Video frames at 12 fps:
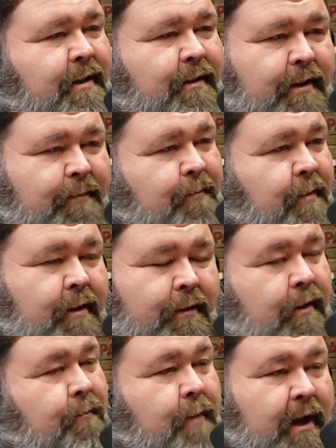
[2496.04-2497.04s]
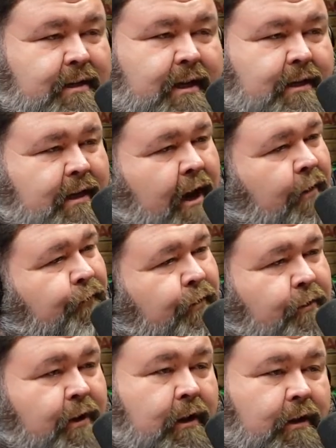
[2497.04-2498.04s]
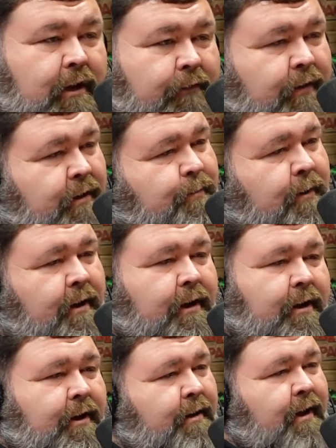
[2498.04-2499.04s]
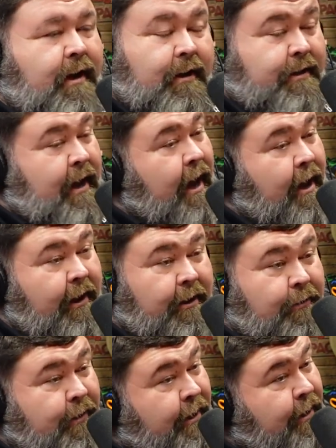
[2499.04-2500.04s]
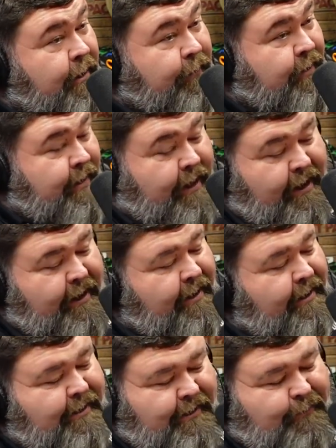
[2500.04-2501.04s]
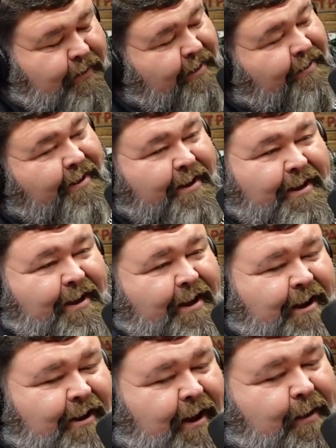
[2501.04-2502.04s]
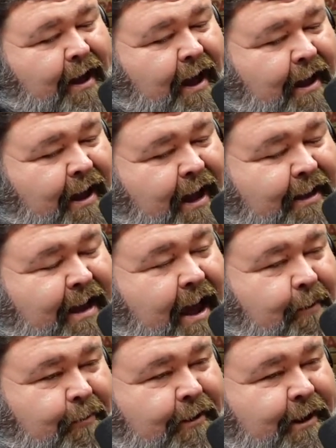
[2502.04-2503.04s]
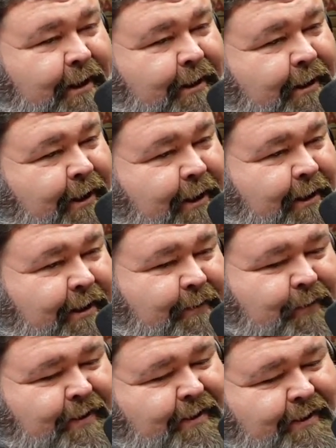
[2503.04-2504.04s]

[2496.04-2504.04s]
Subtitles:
The Mexican style food. I love that. Italian. Who doesn't love Italian? So I dabble in a little all of it.